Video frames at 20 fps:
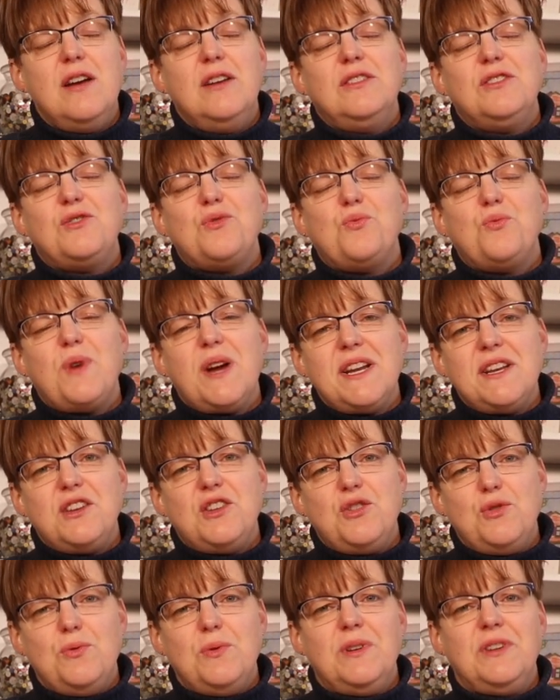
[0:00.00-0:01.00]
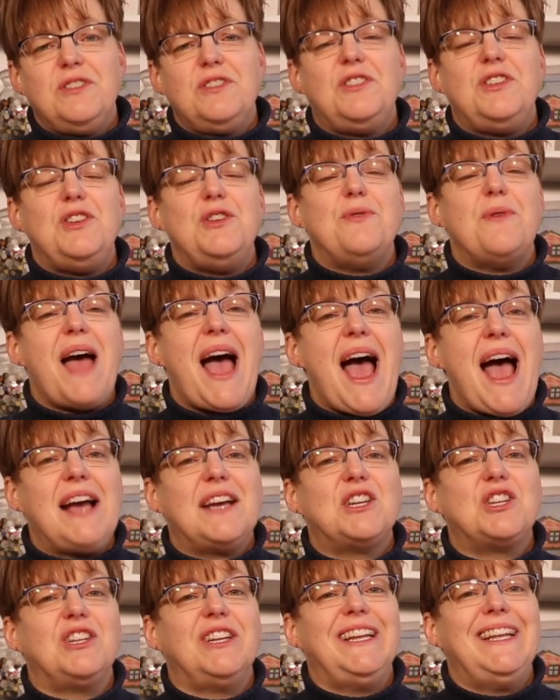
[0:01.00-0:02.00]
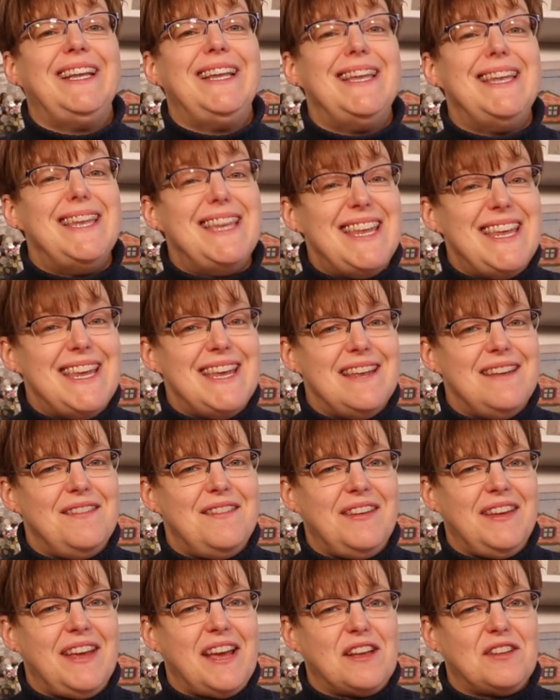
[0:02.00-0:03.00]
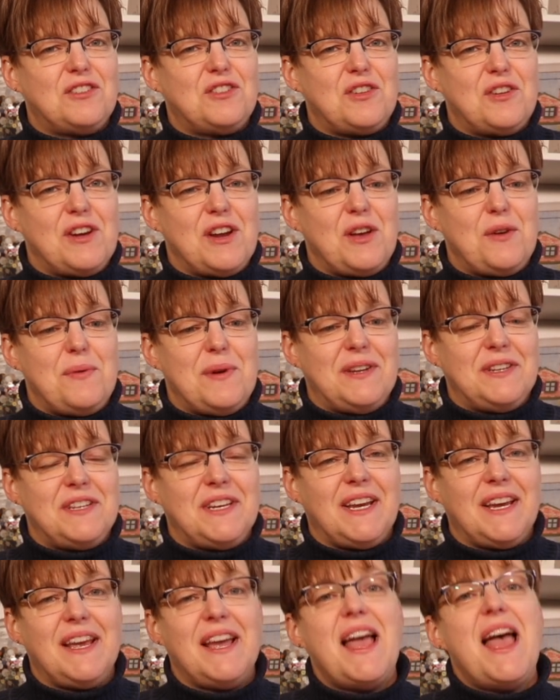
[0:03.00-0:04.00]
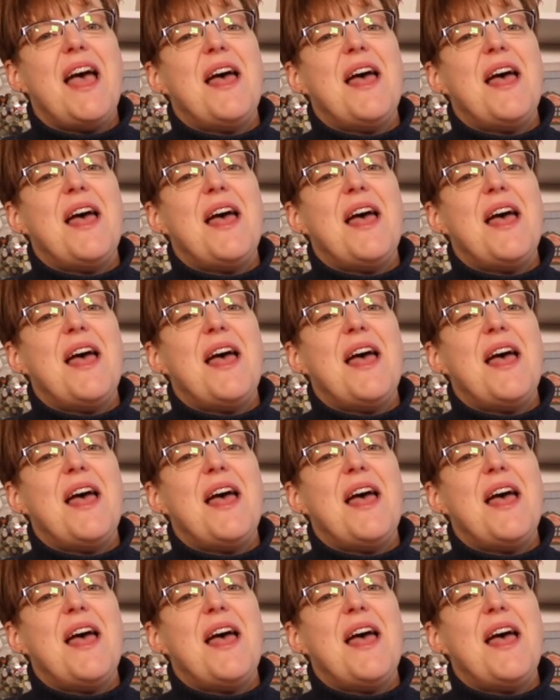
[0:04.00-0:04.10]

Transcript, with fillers: So, what tools do you actually need to get started quilting?